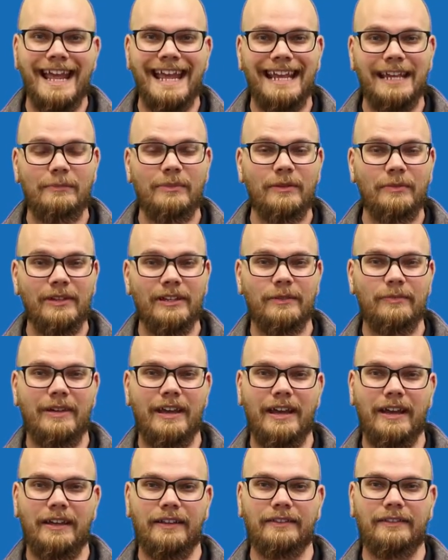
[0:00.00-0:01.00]
A P P
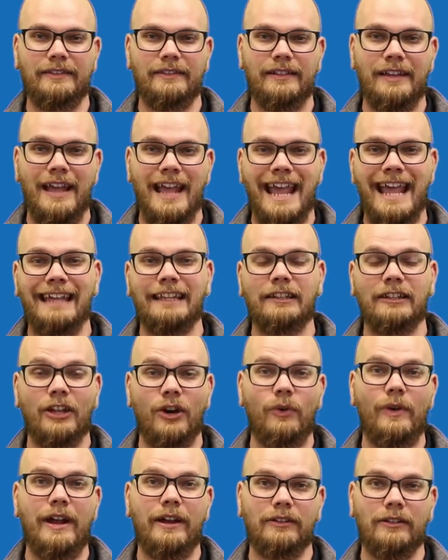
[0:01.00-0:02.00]
pads, and
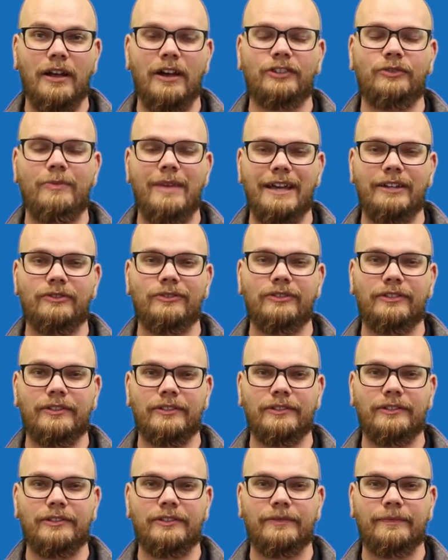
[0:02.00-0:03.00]
low air loss
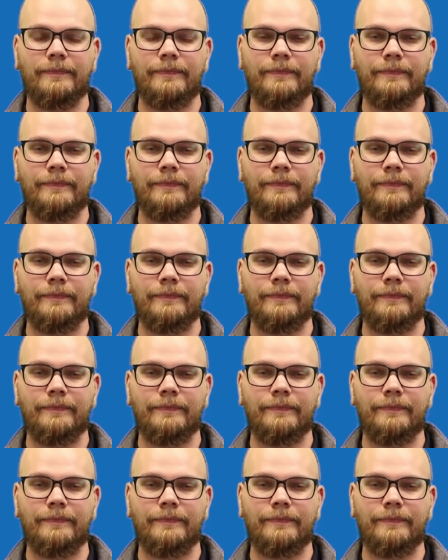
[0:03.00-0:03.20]
mattresses.